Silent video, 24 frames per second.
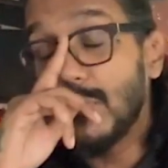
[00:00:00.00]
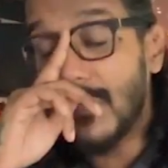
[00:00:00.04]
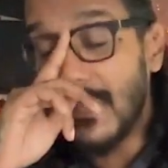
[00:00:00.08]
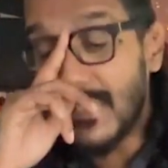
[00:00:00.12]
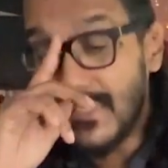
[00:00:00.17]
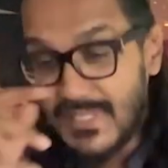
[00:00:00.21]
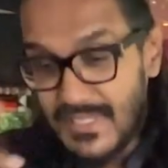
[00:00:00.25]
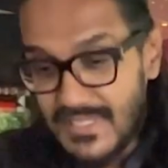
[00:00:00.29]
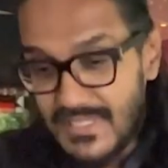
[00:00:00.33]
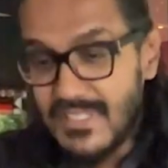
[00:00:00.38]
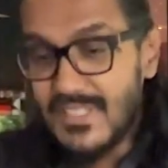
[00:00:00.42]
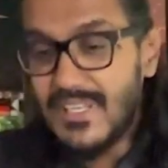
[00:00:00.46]

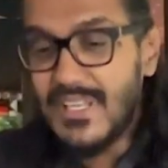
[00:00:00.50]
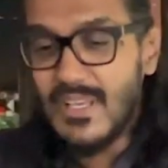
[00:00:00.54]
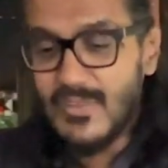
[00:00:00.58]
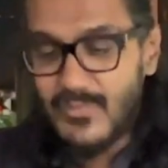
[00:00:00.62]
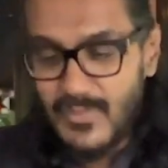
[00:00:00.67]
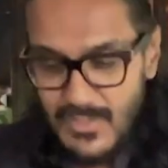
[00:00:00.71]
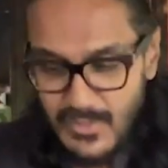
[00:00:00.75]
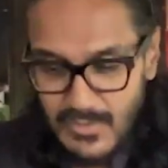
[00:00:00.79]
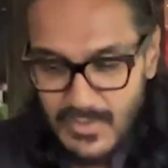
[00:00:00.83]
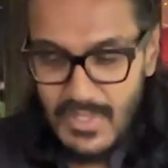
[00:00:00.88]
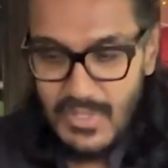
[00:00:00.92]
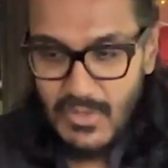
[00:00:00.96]
Plantation life
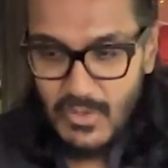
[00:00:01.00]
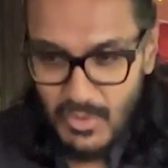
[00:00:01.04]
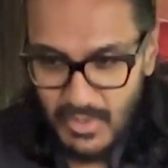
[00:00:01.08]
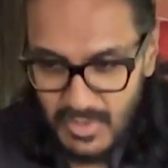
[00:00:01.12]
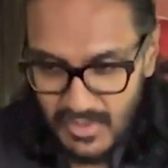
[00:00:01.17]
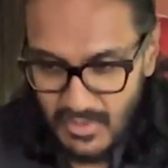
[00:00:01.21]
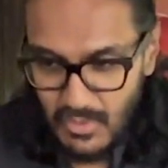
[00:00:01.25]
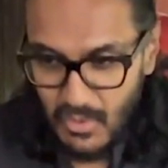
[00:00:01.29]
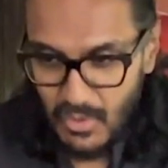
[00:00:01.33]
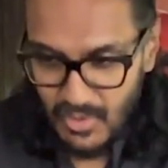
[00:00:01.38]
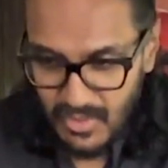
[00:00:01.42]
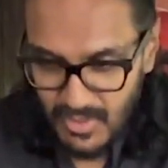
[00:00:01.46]
as well.
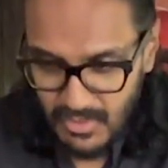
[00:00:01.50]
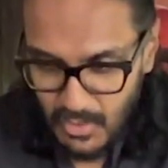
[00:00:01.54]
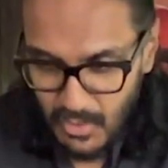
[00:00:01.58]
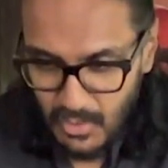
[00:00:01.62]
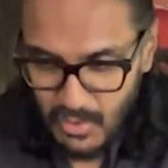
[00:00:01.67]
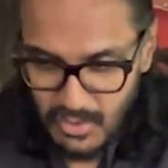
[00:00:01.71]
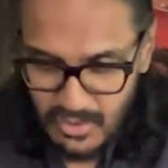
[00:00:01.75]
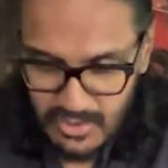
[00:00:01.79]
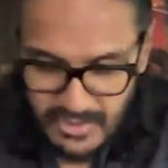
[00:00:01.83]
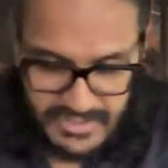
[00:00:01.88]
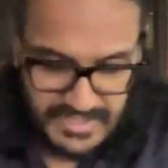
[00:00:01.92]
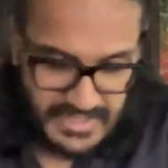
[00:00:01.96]

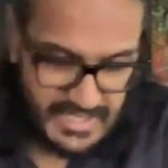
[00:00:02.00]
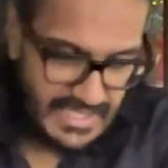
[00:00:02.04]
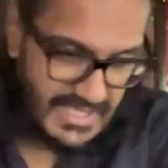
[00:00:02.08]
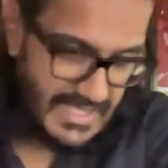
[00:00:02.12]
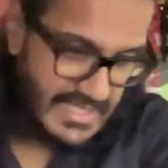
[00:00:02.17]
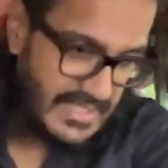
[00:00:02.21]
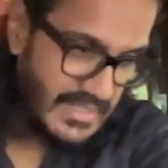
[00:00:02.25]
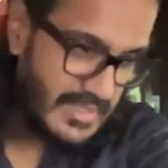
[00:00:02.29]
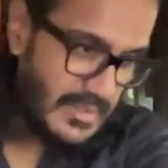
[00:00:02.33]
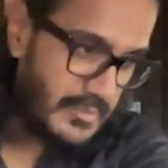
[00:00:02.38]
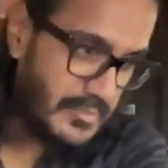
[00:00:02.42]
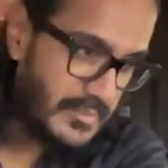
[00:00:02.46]
Google's
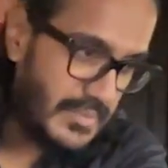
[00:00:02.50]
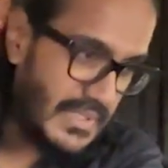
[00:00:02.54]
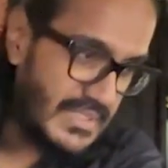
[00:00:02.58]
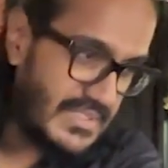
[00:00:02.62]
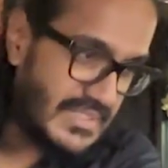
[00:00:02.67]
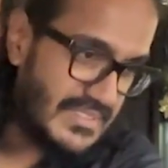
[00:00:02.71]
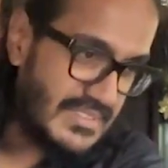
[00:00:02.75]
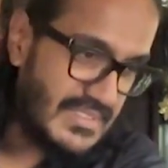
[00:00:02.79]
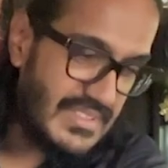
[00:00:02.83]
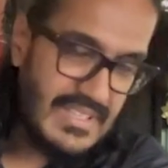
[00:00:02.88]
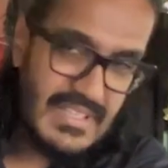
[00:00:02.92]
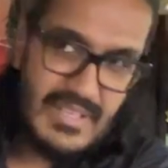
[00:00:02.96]

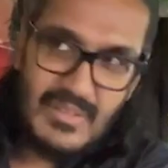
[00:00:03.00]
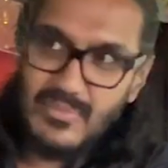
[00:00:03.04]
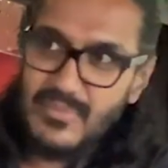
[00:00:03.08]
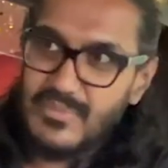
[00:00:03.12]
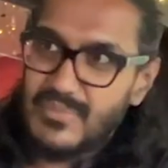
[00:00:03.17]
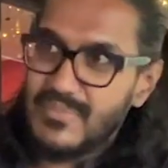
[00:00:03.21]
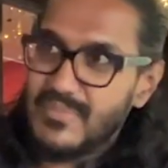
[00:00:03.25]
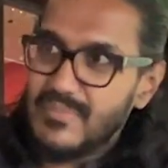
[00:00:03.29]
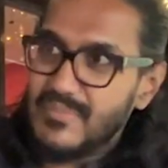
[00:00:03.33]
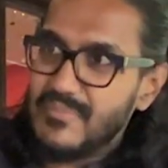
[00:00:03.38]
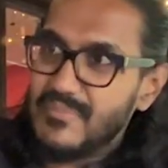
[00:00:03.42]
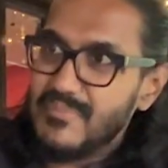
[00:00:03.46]
plantation life.
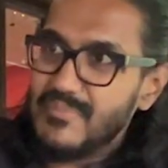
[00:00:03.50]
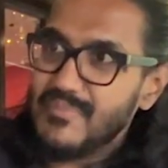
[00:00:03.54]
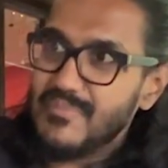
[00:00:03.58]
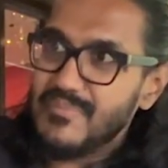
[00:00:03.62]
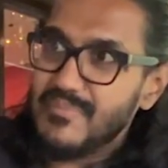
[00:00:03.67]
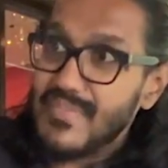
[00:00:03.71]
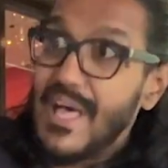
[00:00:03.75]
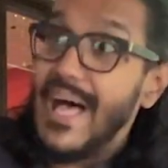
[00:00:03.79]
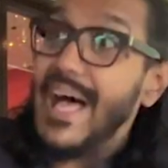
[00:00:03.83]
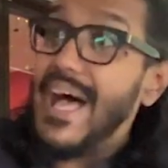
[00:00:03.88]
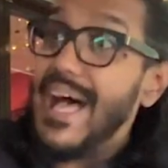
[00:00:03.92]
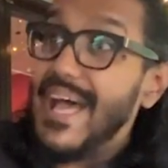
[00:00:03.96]

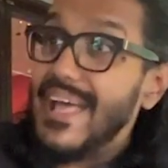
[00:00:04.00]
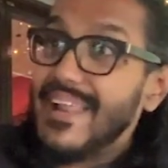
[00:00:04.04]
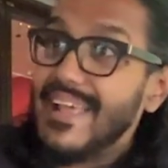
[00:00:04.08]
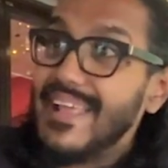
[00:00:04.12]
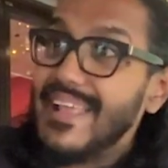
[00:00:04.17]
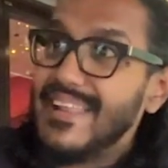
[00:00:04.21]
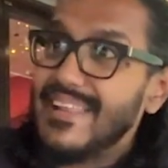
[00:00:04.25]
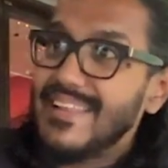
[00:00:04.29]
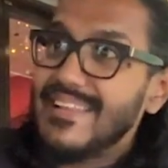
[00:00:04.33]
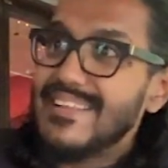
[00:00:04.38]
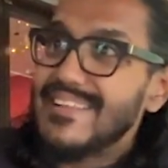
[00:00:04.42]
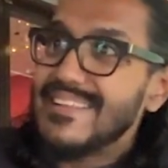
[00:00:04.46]
Right.